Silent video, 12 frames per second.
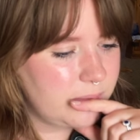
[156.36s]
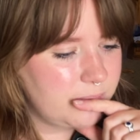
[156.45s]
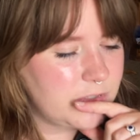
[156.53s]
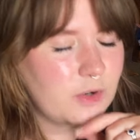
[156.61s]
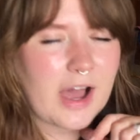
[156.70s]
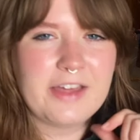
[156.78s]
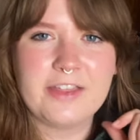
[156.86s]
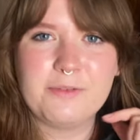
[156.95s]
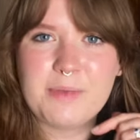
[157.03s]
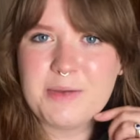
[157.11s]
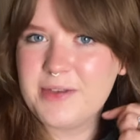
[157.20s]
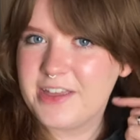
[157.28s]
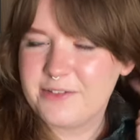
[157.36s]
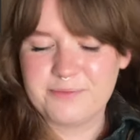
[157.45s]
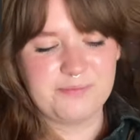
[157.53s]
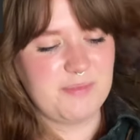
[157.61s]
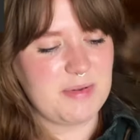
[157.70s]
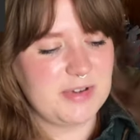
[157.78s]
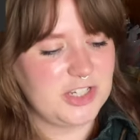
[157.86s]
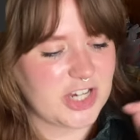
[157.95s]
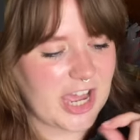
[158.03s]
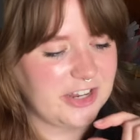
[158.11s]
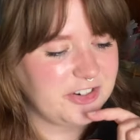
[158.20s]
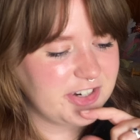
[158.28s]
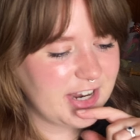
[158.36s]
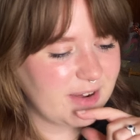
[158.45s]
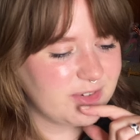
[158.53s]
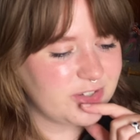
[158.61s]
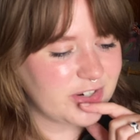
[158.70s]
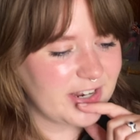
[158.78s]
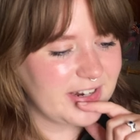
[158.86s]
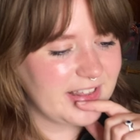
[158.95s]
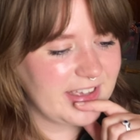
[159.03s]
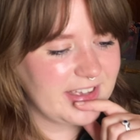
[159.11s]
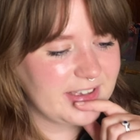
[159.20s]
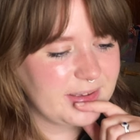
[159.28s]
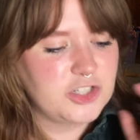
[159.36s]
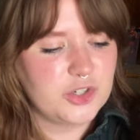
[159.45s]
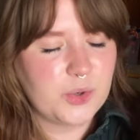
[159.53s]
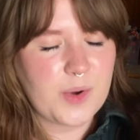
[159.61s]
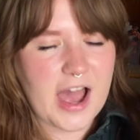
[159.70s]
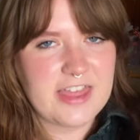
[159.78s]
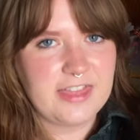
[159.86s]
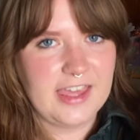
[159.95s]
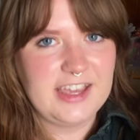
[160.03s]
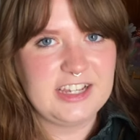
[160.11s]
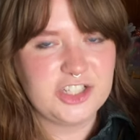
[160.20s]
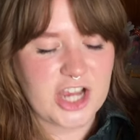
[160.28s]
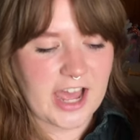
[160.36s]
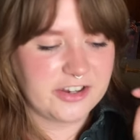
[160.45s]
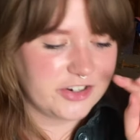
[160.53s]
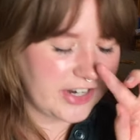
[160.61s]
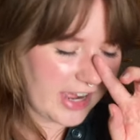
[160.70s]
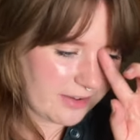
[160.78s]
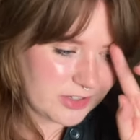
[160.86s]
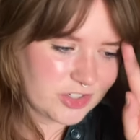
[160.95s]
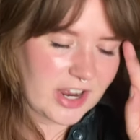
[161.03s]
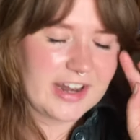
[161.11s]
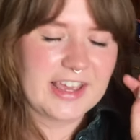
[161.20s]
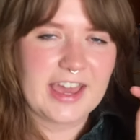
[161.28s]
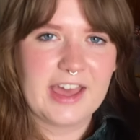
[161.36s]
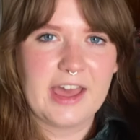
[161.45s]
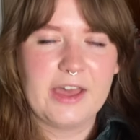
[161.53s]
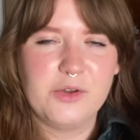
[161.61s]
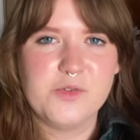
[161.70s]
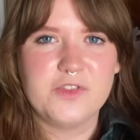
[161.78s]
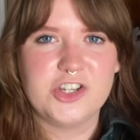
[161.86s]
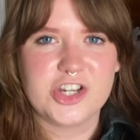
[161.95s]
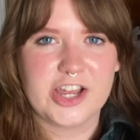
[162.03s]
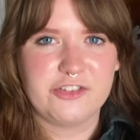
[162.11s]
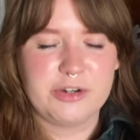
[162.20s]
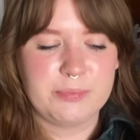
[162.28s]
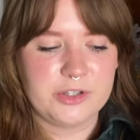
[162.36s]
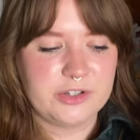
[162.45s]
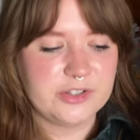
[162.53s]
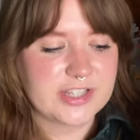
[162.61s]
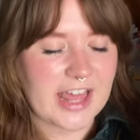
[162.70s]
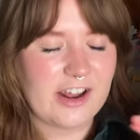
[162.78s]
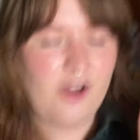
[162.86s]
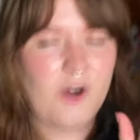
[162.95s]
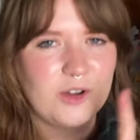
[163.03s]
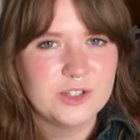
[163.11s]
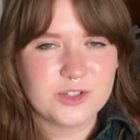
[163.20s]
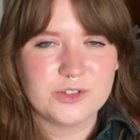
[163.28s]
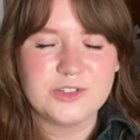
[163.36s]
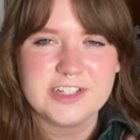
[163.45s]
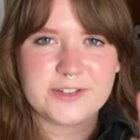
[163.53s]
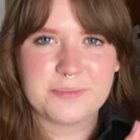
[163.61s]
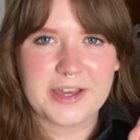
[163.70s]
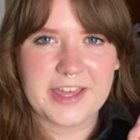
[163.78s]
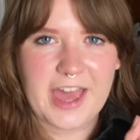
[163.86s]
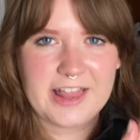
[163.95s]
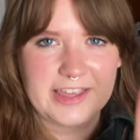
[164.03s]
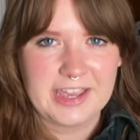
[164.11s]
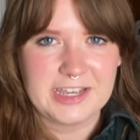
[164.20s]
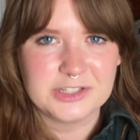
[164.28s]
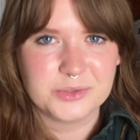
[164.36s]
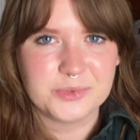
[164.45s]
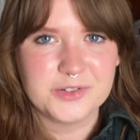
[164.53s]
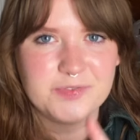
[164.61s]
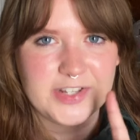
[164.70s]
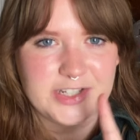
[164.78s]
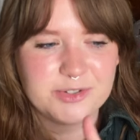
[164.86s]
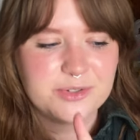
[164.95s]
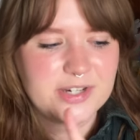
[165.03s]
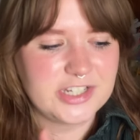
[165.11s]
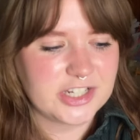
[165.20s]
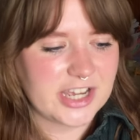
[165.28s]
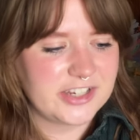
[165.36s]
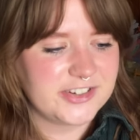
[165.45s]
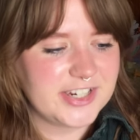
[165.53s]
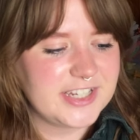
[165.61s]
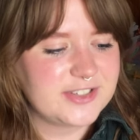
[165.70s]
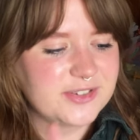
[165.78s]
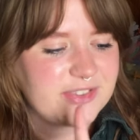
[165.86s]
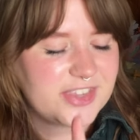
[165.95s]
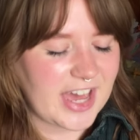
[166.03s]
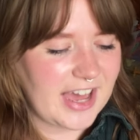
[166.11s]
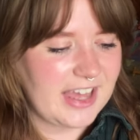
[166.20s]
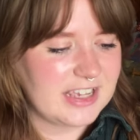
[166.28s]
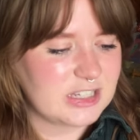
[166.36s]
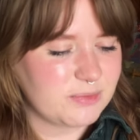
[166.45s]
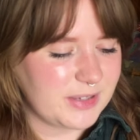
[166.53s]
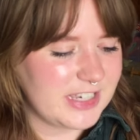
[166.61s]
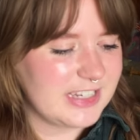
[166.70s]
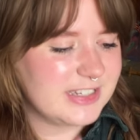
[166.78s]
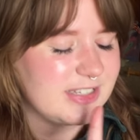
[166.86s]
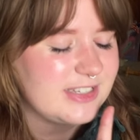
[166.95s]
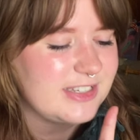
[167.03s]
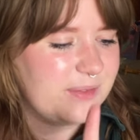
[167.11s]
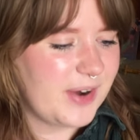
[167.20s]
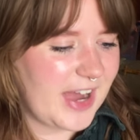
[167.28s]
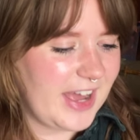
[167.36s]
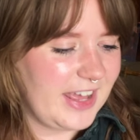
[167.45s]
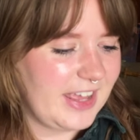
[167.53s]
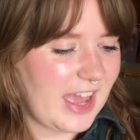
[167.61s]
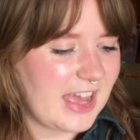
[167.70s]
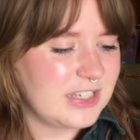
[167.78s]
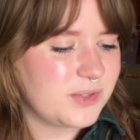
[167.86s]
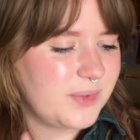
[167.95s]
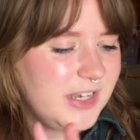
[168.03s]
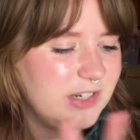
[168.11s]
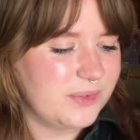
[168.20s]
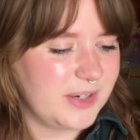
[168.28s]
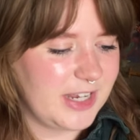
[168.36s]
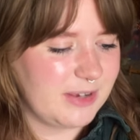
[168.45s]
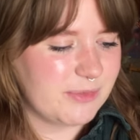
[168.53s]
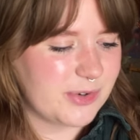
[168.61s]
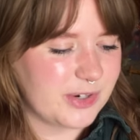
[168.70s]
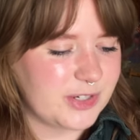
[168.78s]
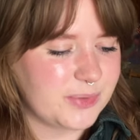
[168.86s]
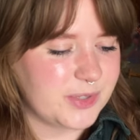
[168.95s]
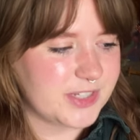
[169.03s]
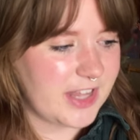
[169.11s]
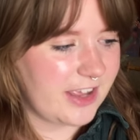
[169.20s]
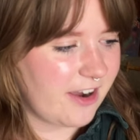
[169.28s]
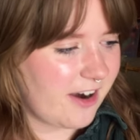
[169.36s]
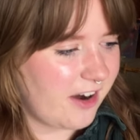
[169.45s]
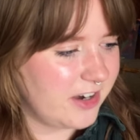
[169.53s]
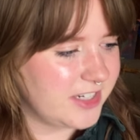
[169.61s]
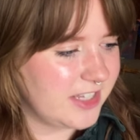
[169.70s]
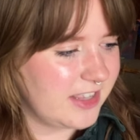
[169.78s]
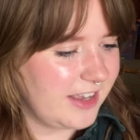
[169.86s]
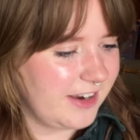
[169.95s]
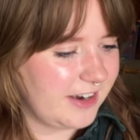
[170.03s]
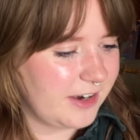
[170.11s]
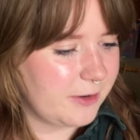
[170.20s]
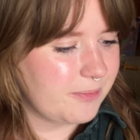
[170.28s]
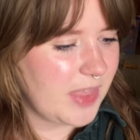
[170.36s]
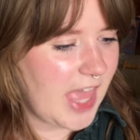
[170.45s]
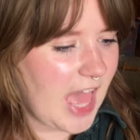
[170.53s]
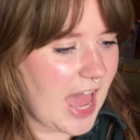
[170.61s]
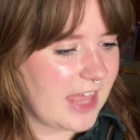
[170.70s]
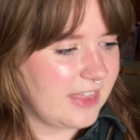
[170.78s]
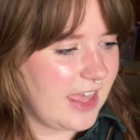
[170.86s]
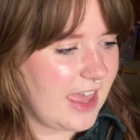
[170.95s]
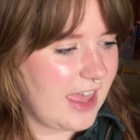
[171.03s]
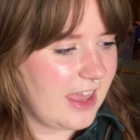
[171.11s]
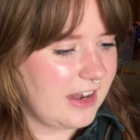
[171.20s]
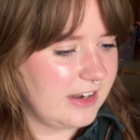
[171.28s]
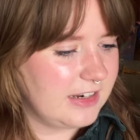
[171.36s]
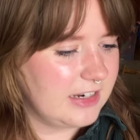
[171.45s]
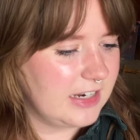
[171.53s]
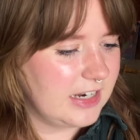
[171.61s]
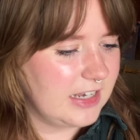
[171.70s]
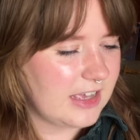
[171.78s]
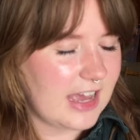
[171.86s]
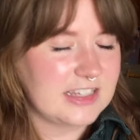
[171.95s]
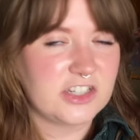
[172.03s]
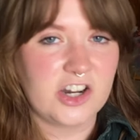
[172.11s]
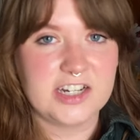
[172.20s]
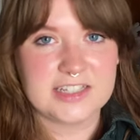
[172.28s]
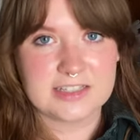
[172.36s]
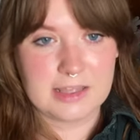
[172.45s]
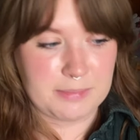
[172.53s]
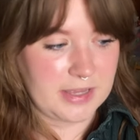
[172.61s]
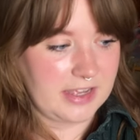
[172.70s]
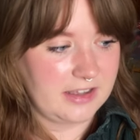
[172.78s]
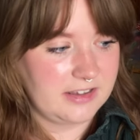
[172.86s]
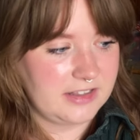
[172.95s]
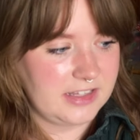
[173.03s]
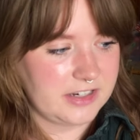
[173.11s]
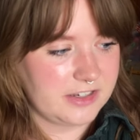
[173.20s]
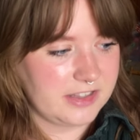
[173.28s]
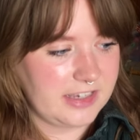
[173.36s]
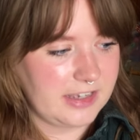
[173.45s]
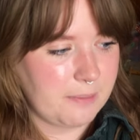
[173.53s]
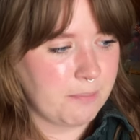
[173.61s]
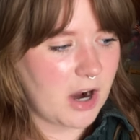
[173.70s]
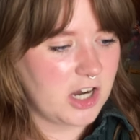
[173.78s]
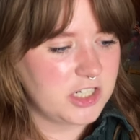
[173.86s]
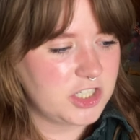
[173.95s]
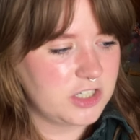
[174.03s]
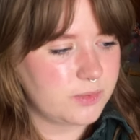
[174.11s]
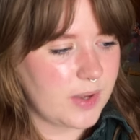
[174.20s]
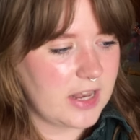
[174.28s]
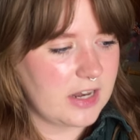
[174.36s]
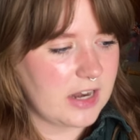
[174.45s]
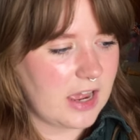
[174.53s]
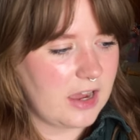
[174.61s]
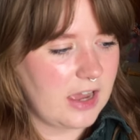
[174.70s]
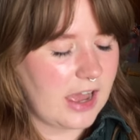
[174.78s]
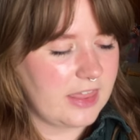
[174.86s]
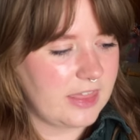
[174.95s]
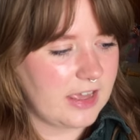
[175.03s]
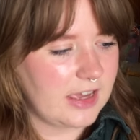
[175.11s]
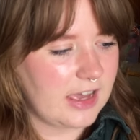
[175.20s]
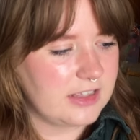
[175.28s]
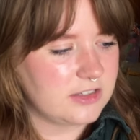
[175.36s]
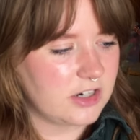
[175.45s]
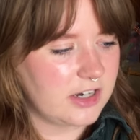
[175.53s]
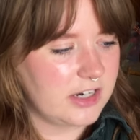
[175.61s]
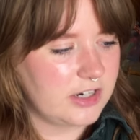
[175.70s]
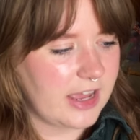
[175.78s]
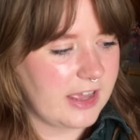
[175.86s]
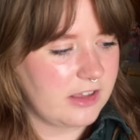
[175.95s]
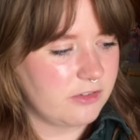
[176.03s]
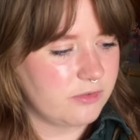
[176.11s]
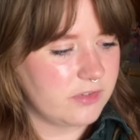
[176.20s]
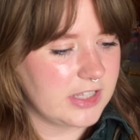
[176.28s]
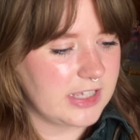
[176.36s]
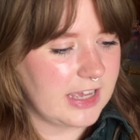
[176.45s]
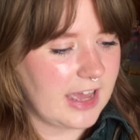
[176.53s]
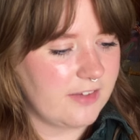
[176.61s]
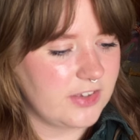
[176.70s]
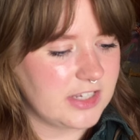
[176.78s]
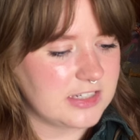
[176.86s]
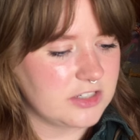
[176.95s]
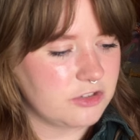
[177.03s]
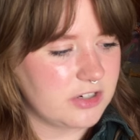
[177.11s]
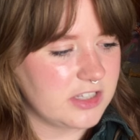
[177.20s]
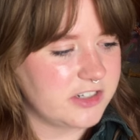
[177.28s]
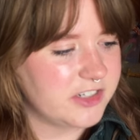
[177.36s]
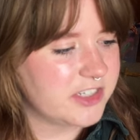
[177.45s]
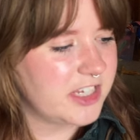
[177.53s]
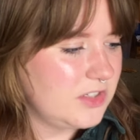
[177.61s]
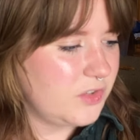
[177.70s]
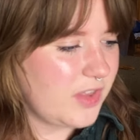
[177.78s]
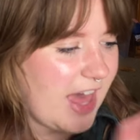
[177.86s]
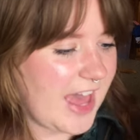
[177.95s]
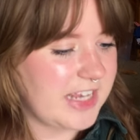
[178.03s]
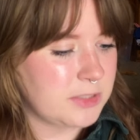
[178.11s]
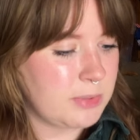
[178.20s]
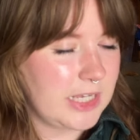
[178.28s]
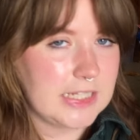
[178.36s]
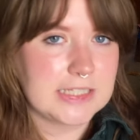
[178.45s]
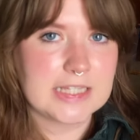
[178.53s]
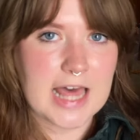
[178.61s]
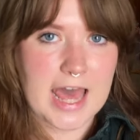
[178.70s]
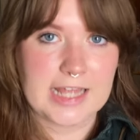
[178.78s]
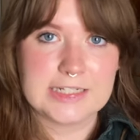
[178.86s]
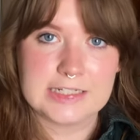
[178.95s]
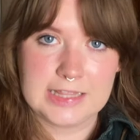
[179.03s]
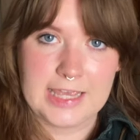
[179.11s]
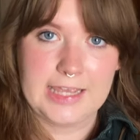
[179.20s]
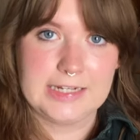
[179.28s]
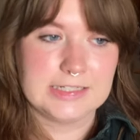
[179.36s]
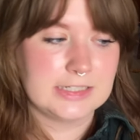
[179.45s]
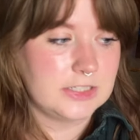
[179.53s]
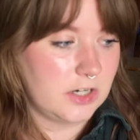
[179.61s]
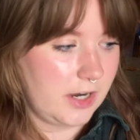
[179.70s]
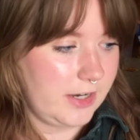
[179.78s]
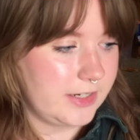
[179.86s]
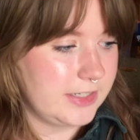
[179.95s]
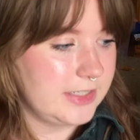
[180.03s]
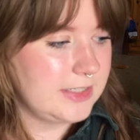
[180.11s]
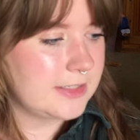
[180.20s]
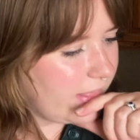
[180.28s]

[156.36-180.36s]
So I think maybe January I was trying to like, do you know what? I think January I was trying to get out of the January blues, and I also did my Ali Hazelwood video in January, so that explains why I swayed way more towards lighthearted there, and then I started slipping clearly. March is when I think I started getting really heavy into thrillers. So that explains that decline into darkness.